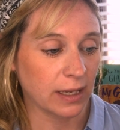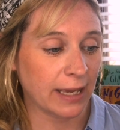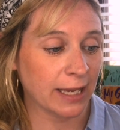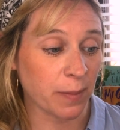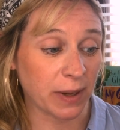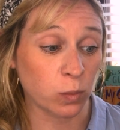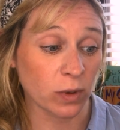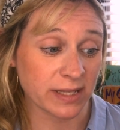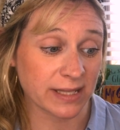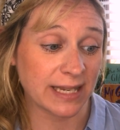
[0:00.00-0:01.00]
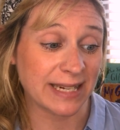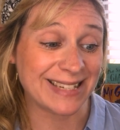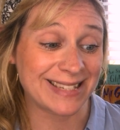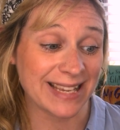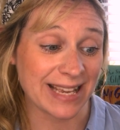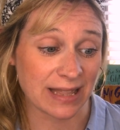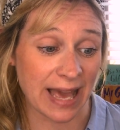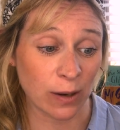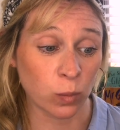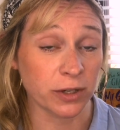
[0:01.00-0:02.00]
Hiccup had once seen a deer that
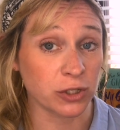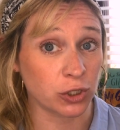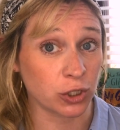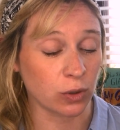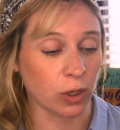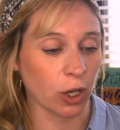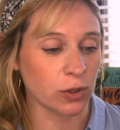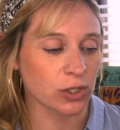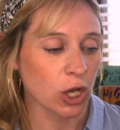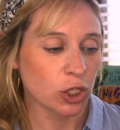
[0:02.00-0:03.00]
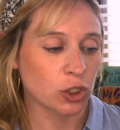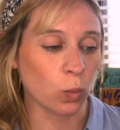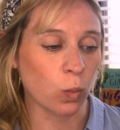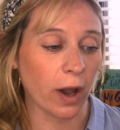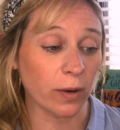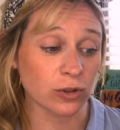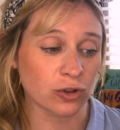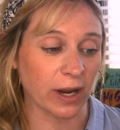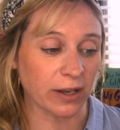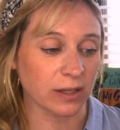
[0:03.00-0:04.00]
had wandered too close to Wild
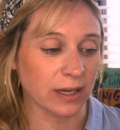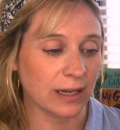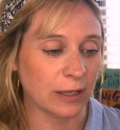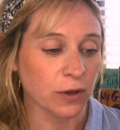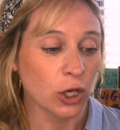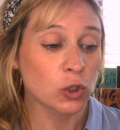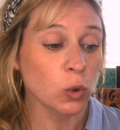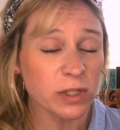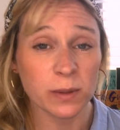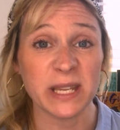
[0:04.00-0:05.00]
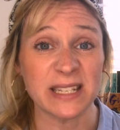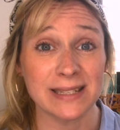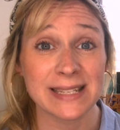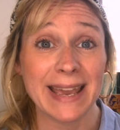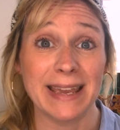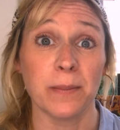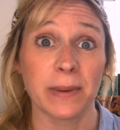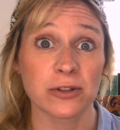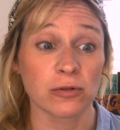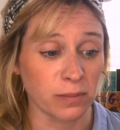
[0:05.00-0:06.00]
Dragon Cliff, torn to pieces in a
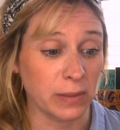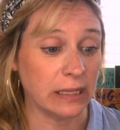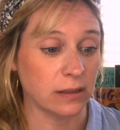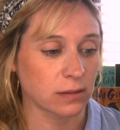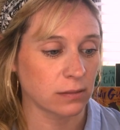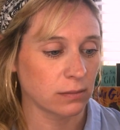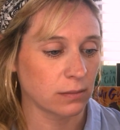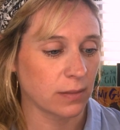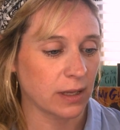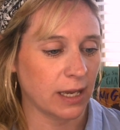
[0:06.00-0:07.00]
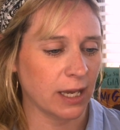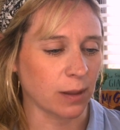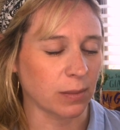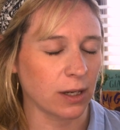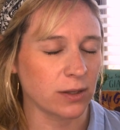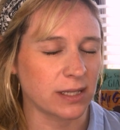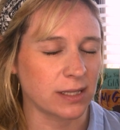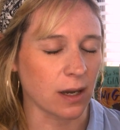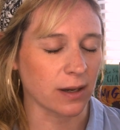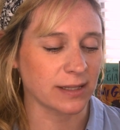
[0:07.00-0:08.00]
matter of minutes. Hiccup closed
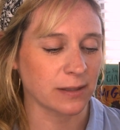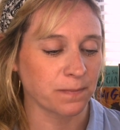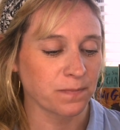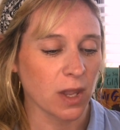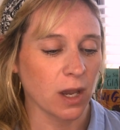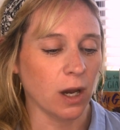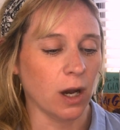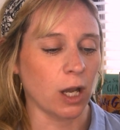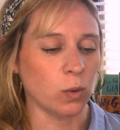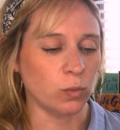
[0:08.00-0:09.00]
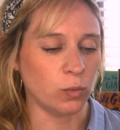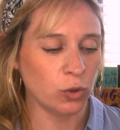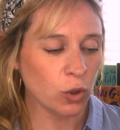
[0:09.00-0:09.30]
his eyes. "I will